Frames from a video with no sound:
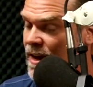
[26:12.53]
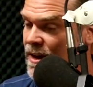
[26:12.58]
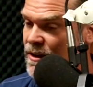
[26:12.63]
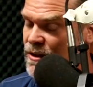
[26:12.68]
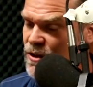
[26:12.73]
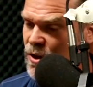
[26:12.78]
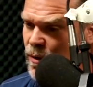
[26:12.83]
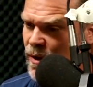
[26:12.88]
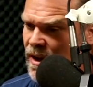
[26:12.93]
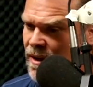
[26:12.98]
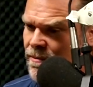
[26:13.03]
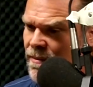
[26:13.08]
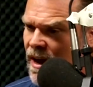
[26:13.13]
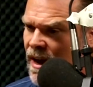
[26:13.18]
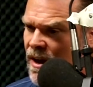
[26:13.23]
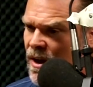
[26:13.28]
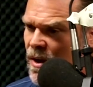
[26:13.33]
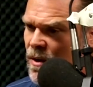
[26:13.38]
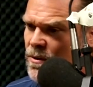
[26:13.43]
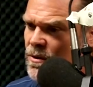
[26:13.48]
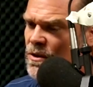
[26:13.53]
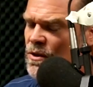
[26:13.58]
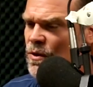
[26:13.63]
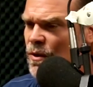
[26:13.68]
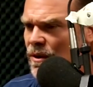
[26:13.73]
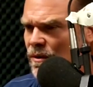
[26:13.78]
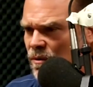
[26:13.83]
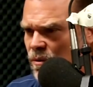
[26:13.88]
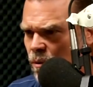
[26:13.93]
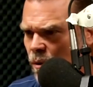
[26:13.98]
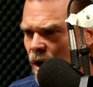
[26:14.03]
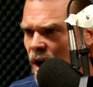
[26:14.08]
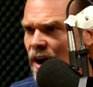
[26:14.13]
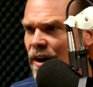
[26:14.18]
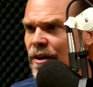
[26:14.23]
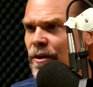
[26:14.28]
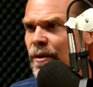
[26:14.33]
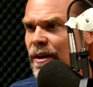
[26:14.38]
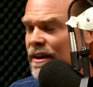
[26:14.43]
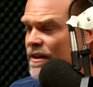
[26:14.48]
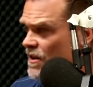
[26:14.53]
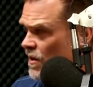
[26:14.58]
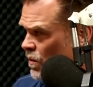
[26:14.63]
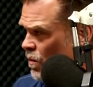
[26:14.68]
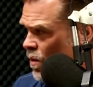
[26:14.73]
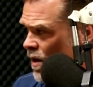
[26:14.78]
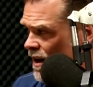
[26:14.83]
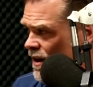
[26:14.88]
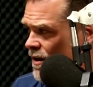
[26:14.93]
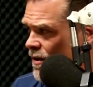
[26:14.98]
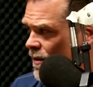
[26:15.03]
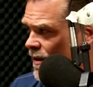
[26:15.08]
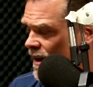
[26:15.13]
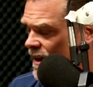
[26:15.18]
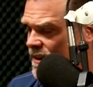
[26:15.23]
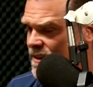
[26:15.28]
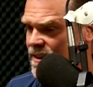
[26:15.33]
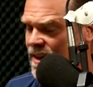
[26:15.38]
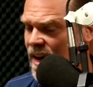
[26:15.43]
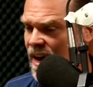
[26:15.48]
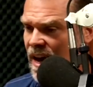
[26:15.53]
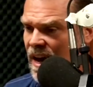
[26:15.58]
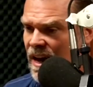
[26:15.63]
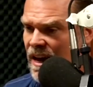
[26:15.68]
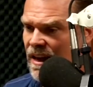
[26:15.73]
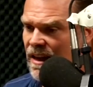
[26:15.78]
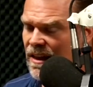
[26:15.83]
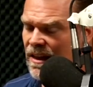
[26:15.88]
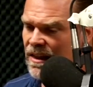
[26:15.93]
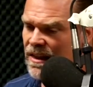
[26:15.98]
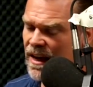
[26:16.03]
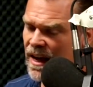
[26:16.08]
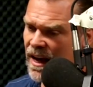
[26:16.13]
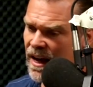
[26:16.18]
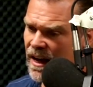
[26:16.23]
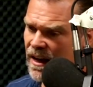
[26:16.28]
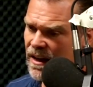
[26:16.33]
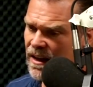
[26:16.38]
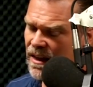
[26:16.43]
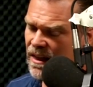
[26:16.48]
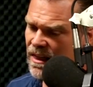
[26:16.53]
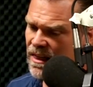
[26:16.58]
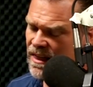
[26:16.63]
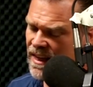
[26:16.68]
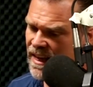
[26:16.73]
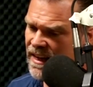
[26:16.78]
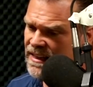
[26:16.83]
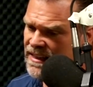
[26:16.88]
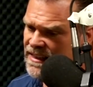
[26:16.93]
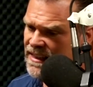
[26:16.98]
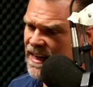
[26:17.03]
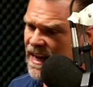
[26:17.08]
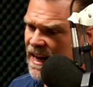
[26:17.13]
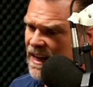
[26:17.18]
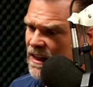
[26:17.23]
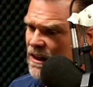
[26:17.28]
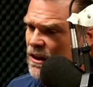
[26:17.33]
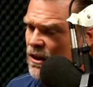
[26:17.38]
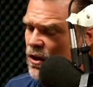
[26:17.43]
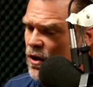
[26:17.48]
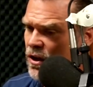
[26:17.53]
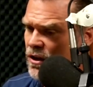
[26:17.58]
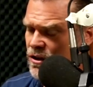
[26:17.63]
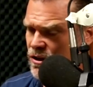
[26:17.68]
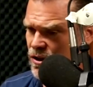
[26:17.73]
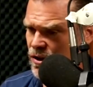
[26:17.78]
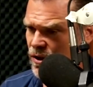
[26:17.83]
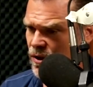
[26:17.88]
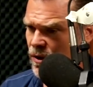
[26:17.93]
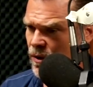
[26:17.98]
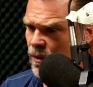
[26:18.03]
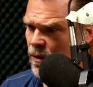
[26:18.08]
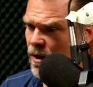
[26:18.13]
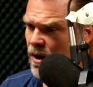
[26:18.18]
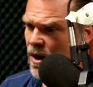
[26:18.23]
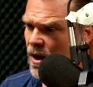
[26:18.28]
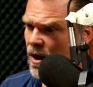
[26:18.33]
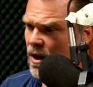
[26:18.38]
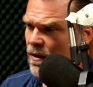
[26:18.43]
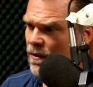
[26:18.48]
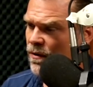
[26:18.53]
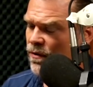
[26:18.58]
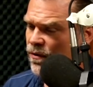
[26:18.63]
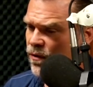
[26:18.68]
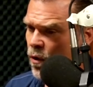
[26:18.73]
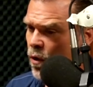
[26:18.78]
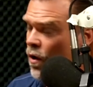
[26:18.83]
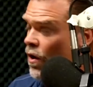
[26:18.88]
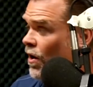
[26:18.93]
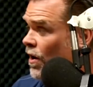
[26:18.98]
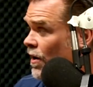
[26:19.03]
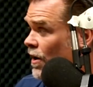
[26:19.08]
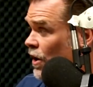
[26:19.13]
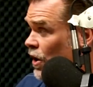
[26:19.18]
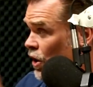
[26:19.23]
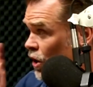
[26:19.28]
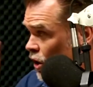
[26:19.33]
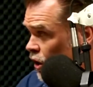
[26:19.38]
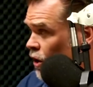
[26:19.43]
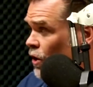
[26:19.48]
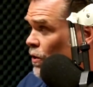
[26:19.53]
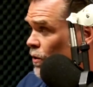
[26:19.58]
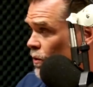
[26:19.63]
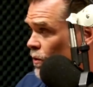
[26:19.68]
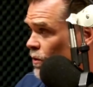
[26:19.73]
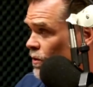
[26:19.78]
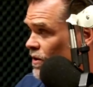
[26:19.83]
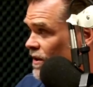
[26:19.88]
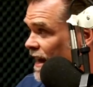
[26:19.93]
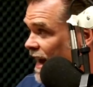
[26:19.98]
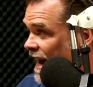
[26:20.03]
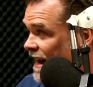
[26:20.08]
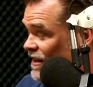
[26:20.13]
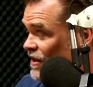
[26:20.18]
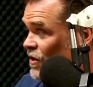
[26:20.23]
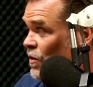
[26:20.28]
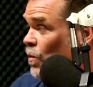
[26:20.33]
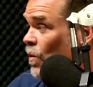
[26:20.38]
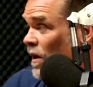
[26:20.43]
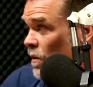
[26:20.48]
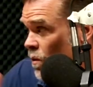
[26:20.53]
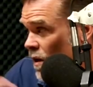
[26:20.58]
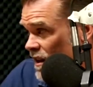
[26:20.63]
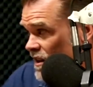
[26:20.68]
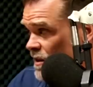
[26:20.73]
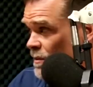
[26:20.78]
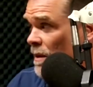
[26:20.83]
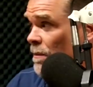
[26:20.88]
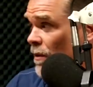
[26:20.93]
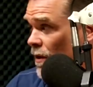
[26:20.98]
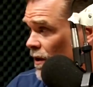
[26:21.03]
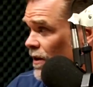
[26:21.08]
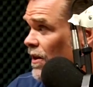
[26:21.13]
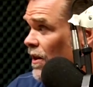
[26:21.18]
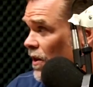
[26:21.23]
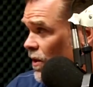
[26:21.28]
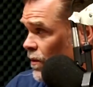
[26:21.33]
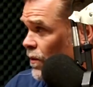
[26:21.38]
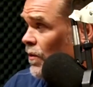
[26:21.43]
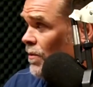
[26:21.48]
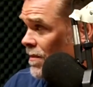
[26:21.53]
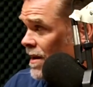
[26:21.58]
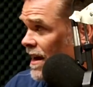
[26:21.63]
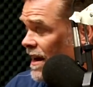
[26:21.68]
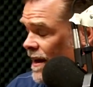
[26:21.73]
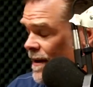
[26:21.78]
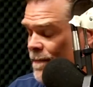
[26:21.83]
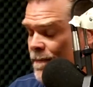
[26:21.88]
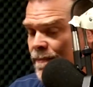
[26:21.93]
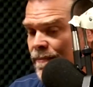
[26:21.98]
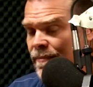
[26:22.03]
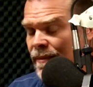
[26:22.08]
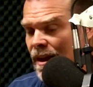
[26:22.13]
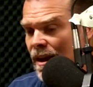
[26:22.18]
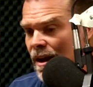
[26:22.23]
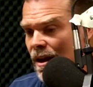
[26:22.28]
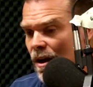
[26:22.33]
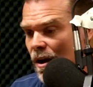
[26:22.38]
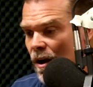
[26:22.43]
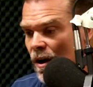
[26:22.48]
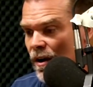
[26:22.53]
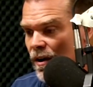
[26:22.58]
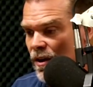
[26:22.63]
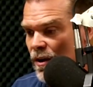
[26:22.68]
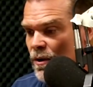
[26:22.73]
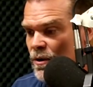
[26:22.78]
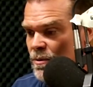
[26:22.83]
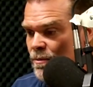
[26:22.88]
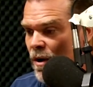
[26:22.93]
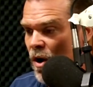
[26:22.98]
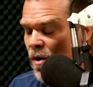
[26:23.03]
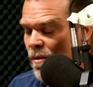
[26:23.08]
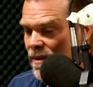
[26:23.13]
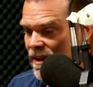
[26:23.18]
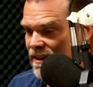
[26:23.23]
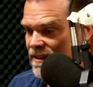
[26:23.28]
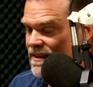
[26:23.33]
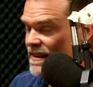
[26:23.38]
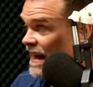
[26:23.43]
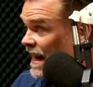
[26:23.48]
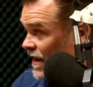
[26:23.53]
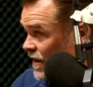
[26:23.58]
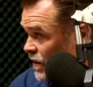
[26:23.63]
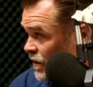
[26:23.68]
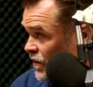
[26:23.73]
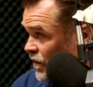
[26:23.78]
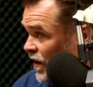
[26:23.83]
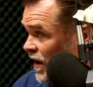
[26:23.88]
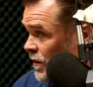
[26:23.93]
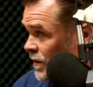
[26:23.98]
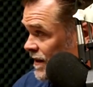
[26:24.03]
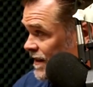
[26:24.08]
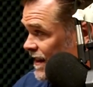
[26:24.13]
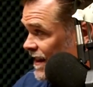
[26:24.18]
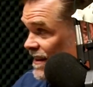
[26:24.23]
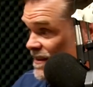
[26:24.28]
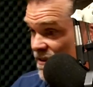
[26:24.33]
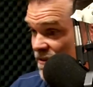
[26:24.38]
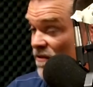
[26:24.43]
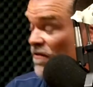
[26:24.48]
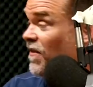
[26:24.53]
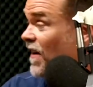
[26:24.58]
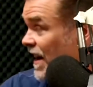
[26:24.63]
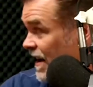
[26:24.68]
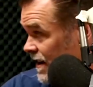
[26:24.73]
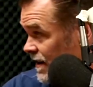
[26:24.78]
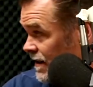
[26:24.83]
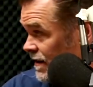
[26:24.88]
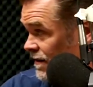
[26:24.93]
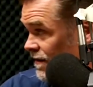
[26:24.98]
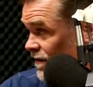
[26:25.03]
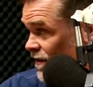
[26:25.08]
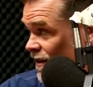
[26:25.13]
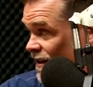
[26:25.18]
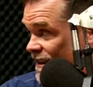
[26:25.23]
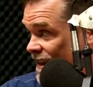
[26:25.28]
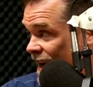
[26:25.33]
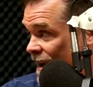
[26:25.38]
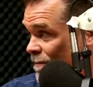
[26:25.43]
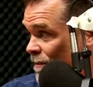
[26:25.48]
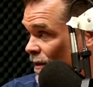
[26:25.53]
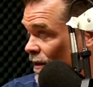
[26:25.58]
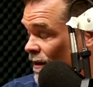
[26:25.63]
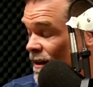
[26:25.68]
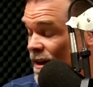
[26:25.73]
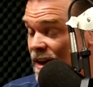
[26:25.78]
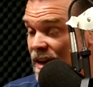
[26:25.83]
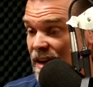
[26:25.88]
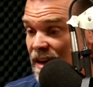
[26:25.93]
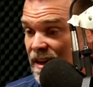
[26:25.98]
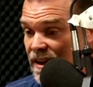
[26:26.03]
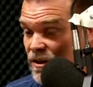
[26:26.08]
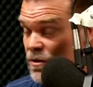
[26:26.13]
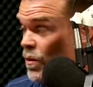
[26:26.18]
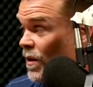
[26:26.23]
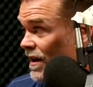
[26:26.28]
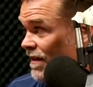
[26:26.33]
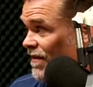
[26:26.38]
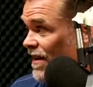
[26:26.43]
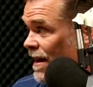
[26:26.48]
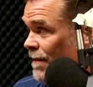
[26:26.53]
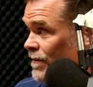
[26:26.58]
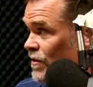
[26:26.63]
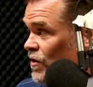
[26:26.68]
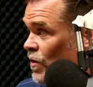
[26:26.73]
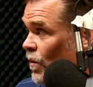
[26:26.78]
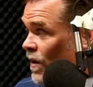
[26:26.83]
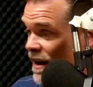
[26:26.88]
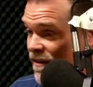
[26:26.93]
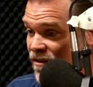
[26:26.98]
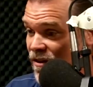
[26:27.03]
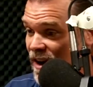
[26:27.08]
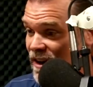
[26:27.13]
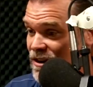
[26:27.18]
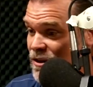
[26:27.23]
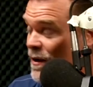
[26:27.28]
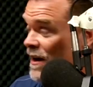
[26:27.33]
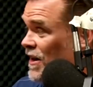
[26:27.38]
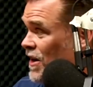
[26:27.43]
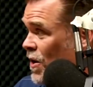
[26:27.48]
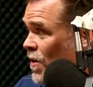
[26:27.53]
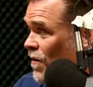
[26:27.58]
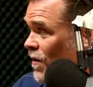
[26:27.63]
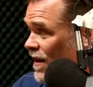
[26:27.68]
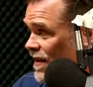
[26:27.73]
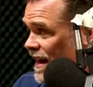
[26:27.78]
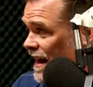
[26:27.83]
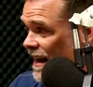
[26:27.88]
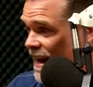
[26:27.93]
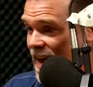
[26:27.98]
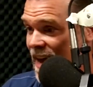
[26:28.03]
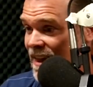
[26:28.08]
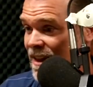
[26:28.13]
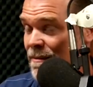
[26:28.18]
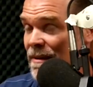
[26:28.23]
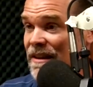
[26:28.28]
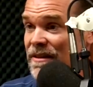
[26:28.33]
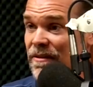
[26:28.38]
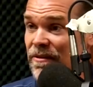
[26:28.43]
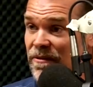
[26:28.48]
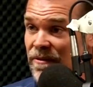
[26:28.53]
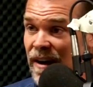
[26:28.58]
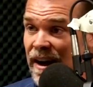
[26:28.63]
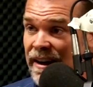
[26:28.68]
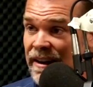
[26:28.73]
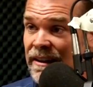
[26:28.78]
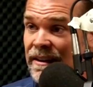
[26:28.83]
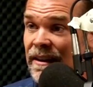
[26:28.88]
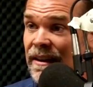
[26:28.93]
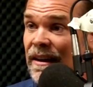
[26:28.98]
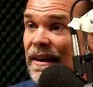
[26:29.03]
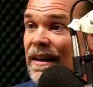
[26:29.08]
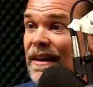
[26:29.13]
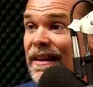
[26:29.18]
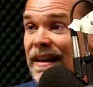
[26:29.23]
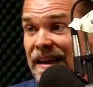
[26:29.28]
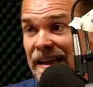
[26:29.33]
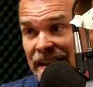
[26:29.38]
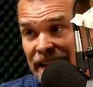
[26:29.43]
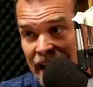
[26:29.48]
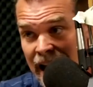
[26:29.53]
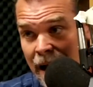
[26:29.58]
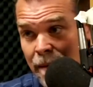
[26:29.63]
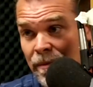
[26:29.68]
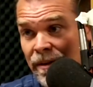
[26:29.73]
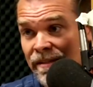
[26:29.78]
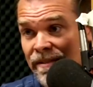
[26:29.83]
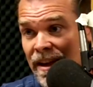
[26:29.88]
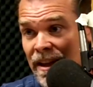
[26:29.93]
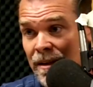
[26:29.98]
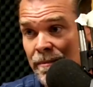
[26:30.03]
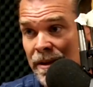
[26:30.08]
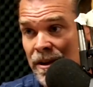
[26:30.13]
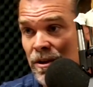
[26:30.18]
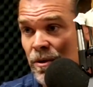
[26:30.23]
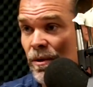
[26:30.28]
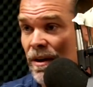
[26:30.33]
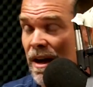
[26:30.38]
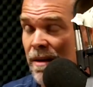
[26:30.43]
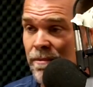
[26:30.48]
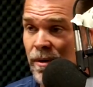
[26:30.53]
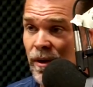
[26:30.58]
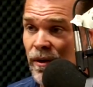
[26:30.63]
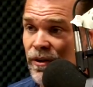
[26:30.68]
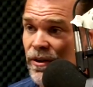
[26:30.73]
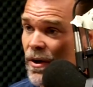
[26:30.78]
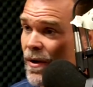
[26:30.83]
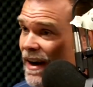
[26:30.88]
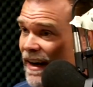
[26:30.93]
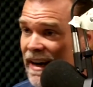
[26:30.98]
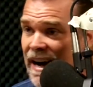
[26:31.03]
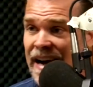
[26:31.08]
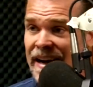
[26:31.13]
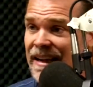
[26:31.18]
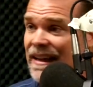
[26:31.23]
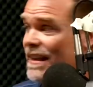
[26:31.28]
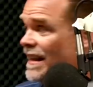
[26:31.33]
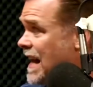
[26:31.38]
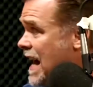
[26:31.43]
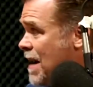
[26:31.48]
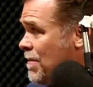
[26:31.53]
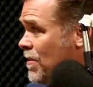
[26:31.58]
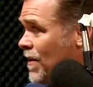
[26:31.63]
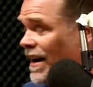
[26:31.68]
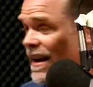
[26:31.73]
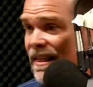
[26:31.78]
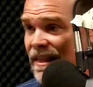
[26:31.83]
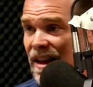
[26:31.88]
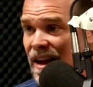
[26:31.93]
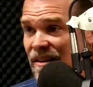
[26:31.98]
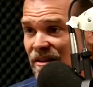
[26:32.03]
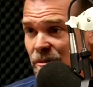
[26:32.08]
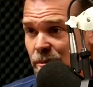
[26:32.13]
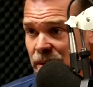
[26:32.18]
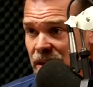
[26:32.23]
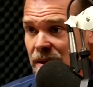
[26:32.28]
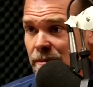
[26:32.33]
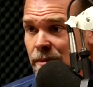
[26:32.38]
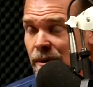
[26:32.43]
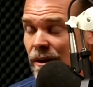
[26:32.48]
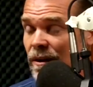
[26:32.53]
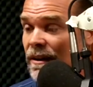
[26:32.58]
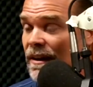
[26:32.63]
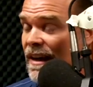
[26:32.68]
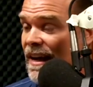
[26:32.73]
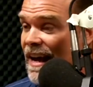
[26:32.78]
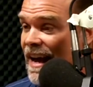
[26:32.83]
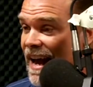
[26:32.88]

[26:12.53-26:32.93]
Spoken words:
So in my own sort of wanderings and wonderings, the things that I look to for clues as to what wants to be birthed through me are those moments and those frequencies. Fun, for example, is one of them. So whatever I do, I know that element of fun, the collaborative element, you and I both know. I got to collaborate. I love people.